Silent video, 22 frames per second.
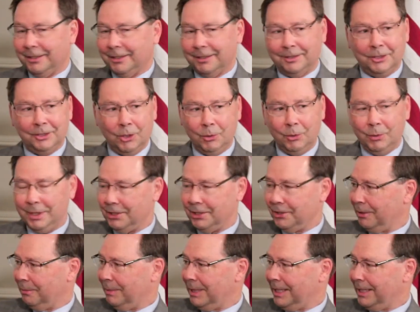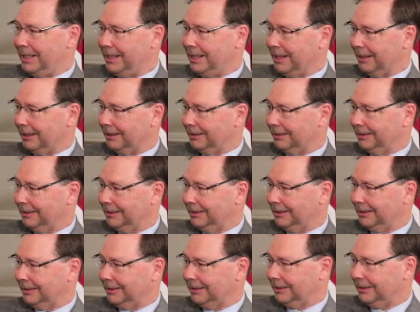Go into the media.
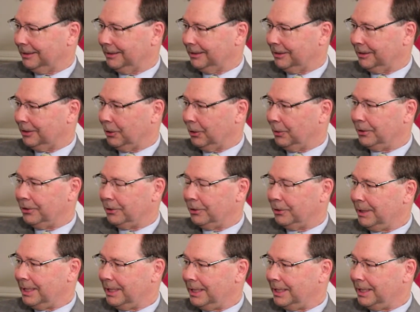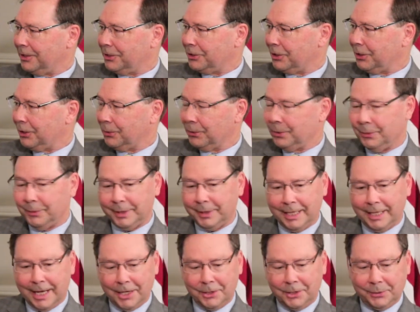Go into the media so you
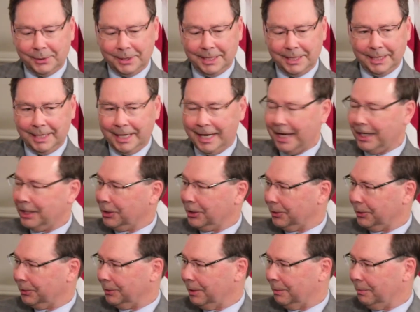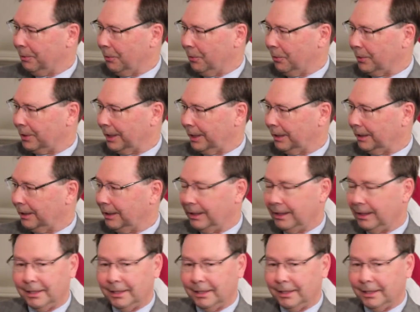can actually get accurate reporting.